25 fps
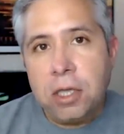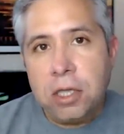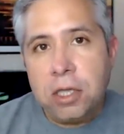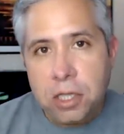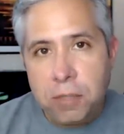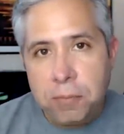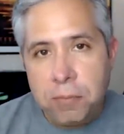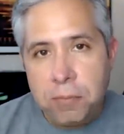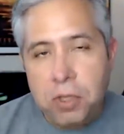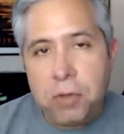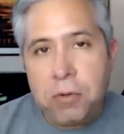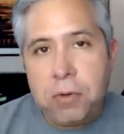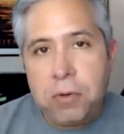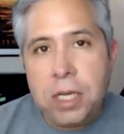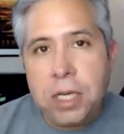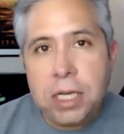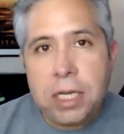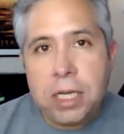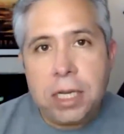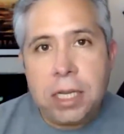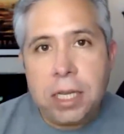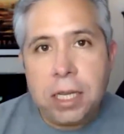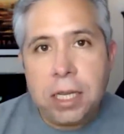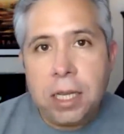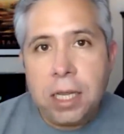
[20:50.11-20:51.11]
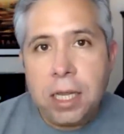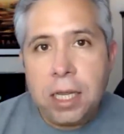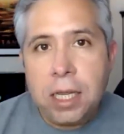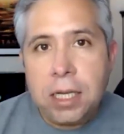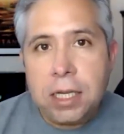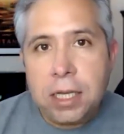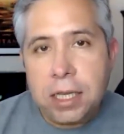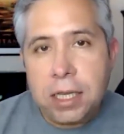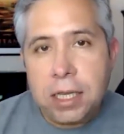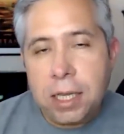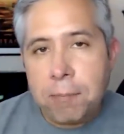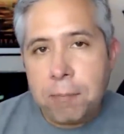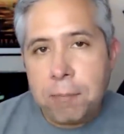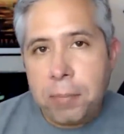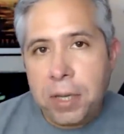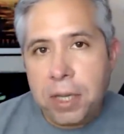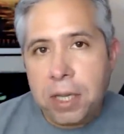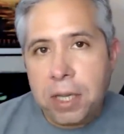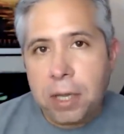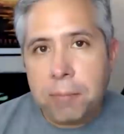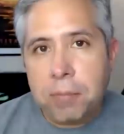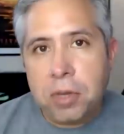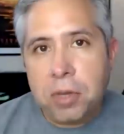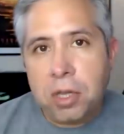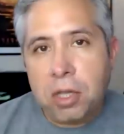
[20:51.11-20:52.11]
community, to then pick
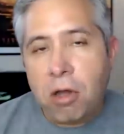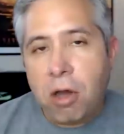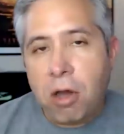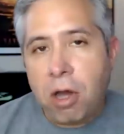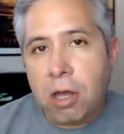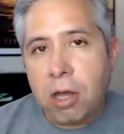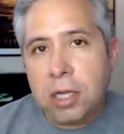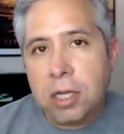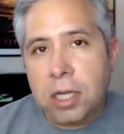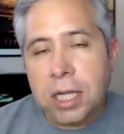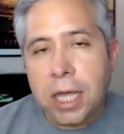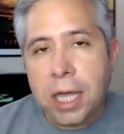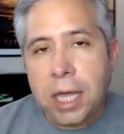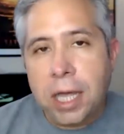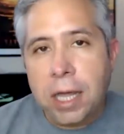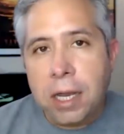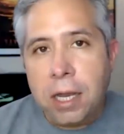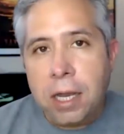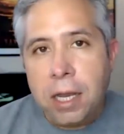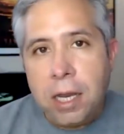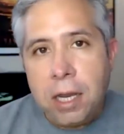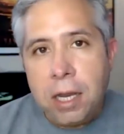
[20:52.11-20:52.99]
up the gauntlet,